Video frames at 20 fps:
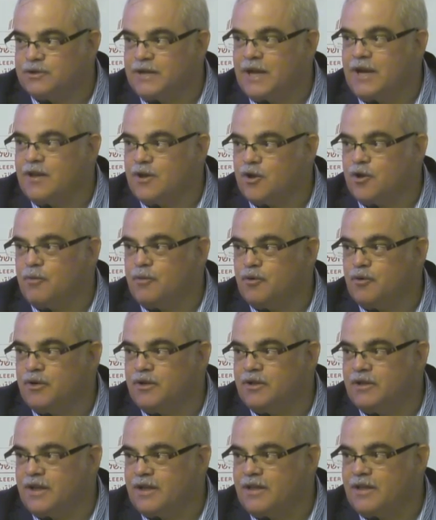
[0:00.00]
stay in the
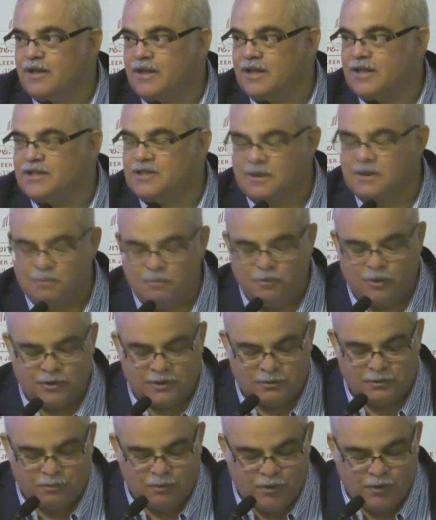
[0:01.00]
community. I think that's an
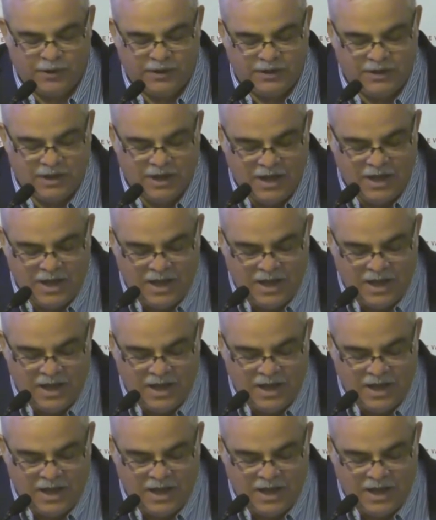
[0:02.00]
important point.